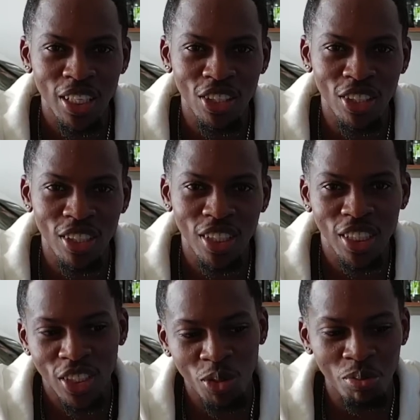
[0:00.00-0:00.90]
you know,
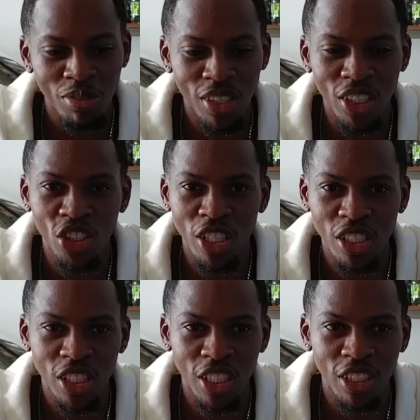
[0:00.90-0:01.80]
something, your
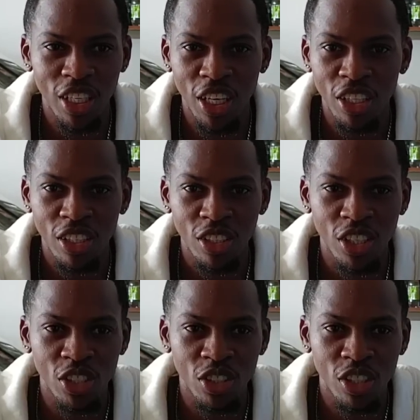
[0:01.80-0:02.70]
transition, or
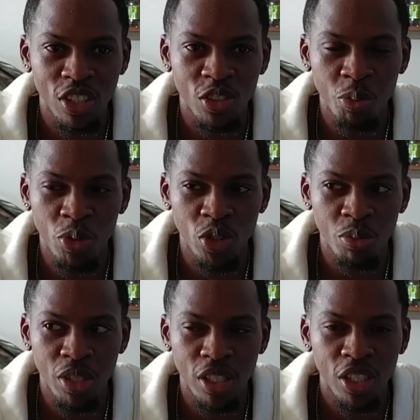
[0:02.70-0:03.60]
you're supposed
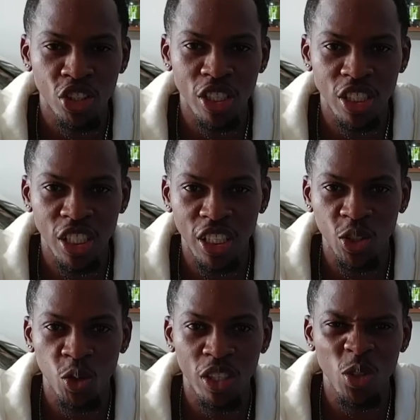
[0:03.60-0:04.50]
to be
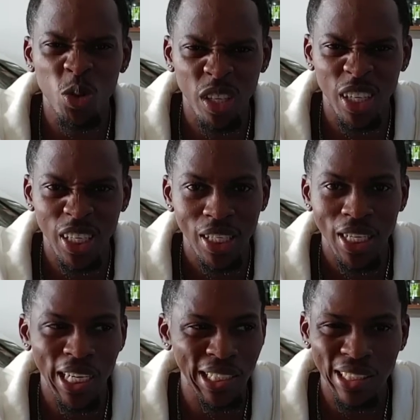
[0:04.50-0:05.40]
transitioning to a new thing,
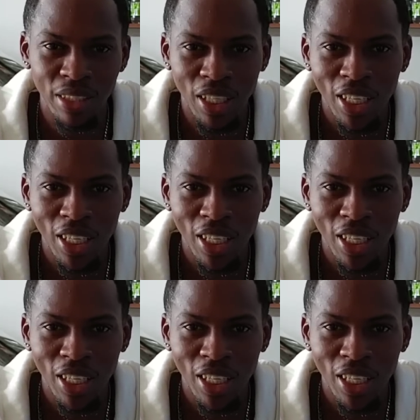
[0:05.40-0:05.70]
and,